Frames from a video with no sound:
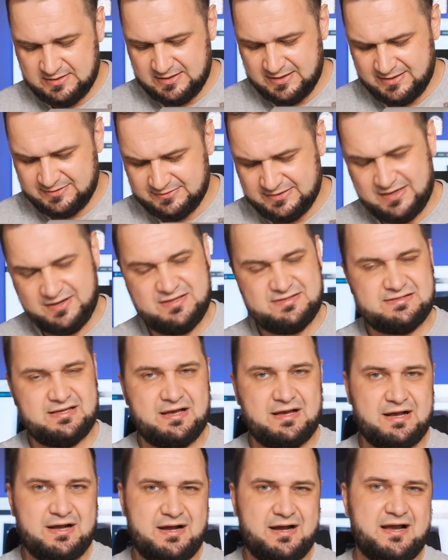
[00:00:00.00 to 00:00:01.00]
And there is a
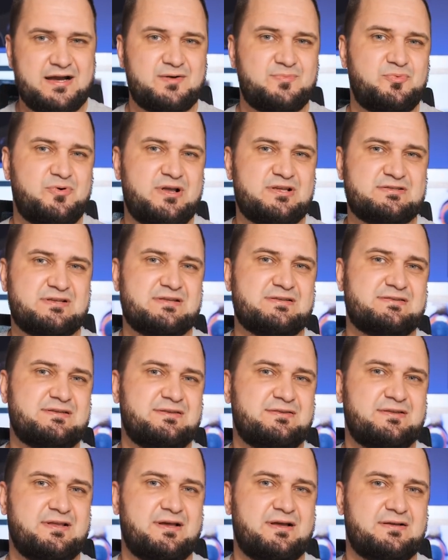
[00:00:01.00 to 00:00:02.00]
higher presence
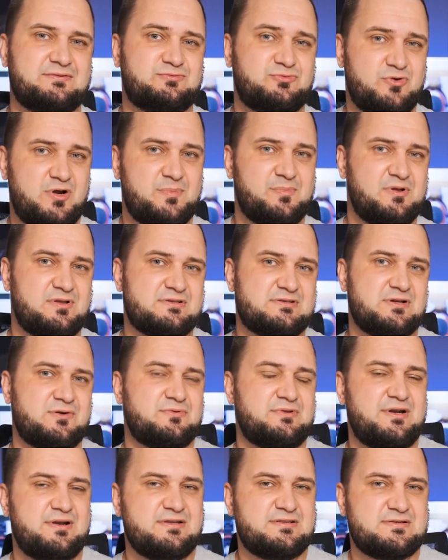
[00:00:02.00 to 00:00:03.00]
in the treble, so
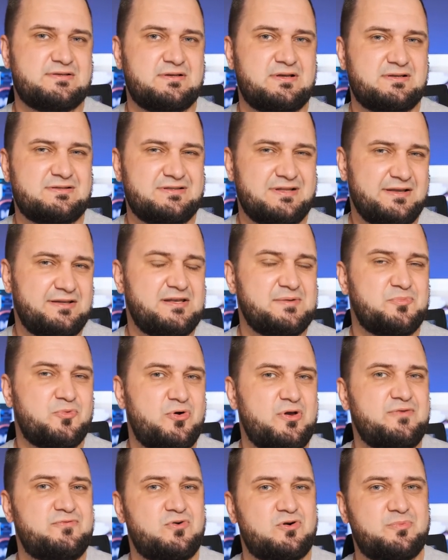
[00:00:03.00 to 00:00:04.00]
there is slightly
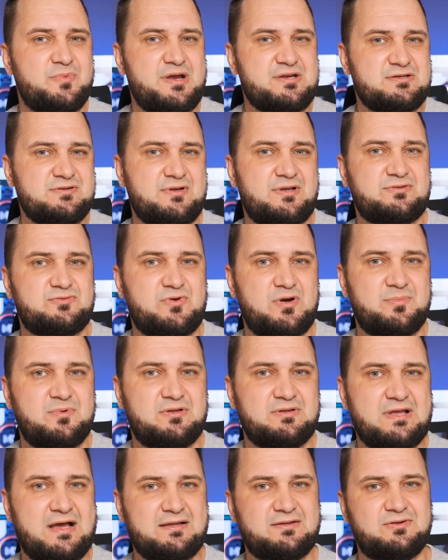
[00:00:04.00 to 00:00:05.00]
more information in the
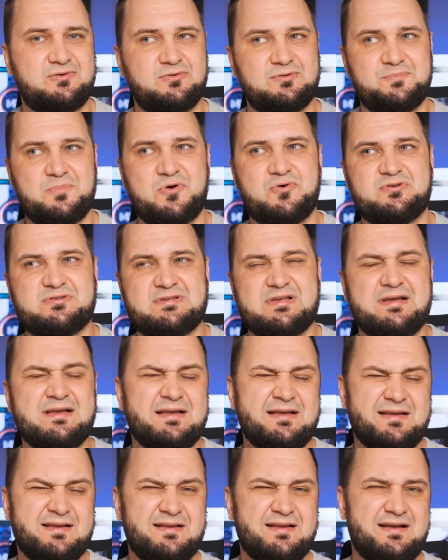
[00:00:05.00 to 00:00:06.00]
treble that could pose
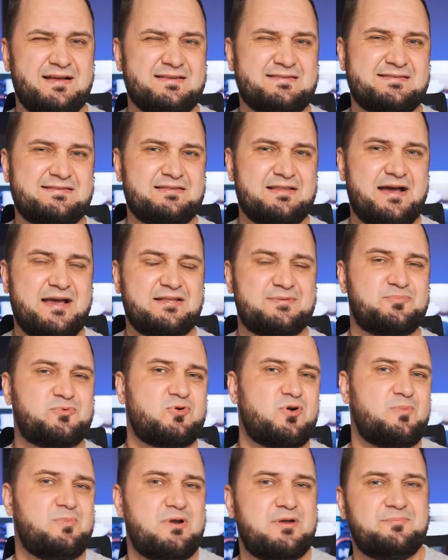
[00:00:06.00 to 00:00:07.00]
a slight
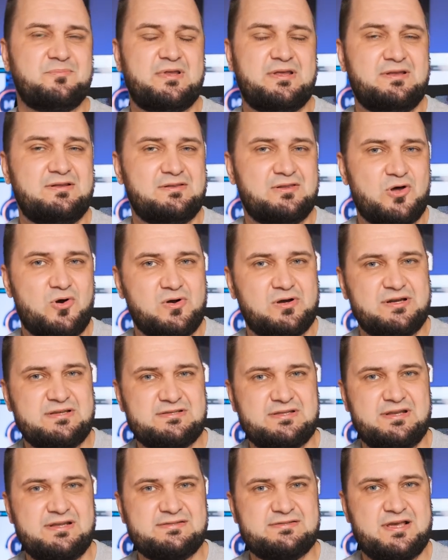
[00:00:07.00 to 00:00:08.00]
problem in long
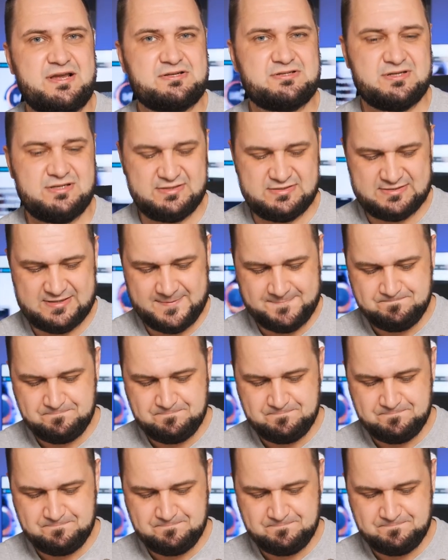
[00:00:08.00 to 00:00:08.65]
listening sessions.